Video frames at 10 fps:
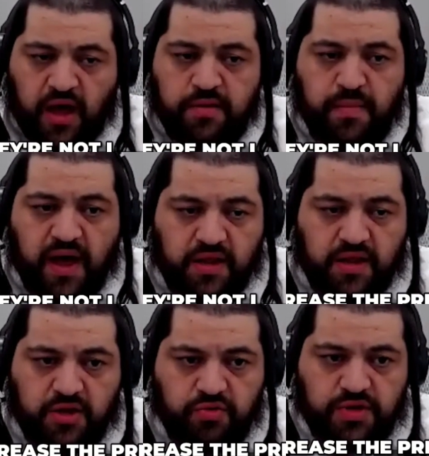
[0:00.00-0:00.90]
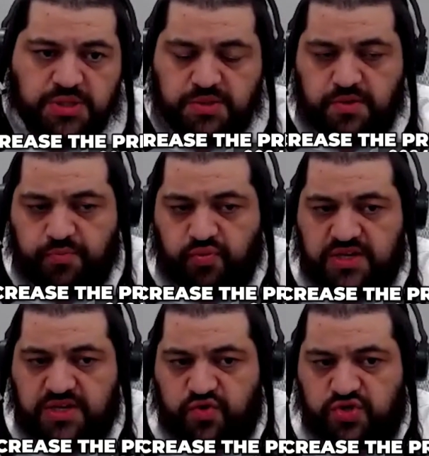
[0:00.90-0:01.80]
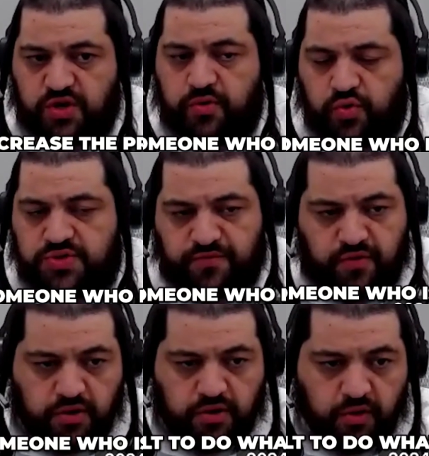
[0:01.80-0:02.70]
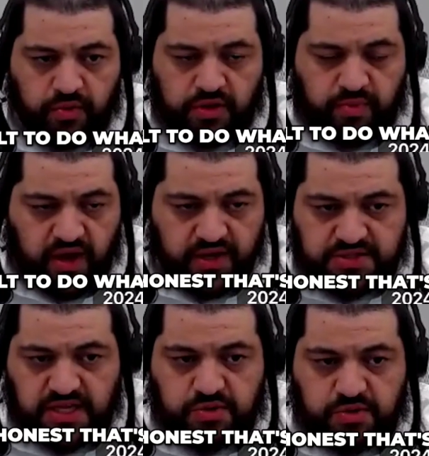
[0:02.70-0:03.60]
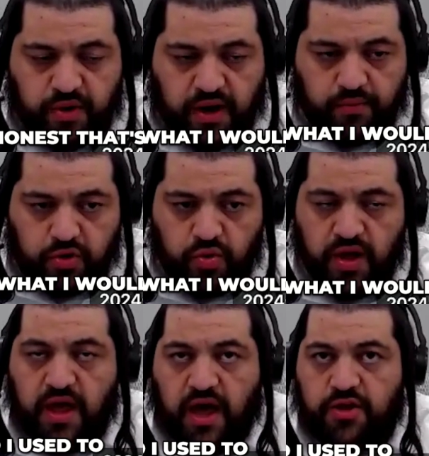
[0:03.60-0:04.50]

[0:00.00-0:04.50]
I might increase the price for someone who is difficult to deal with, to be honest. That's really what I would do.